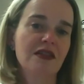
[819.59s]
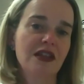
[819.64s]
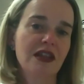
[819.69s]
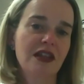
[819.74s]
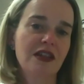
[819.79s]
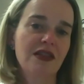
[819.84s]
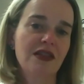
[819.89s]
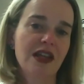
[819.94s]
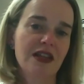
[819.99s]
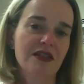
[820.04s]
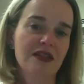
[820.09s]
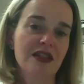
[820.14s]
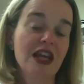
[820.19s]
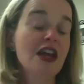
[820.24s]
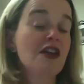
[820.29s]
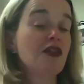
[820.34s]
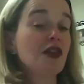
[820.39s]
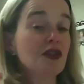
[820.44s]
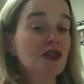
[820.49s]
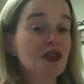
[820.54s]
in this.
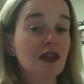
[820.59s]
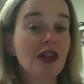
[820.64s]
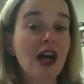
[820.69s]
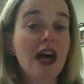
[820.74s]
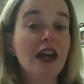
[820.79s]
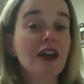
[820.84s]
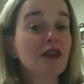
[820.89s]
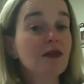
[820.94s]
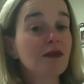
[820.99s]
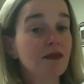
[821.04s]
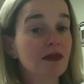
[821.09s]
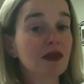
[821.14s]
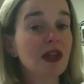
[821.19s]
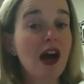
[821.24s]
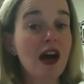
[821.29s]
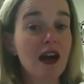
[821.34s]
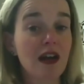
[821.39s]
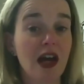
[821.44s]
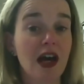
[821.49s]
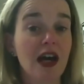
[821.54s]
There's a lot of
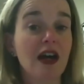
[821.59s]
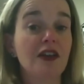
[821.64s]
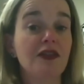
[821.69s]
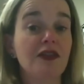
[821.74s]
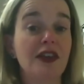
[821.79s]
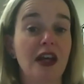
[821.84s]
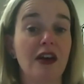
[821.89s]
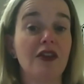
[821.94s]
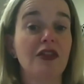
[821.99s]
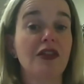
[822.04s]
caca out there.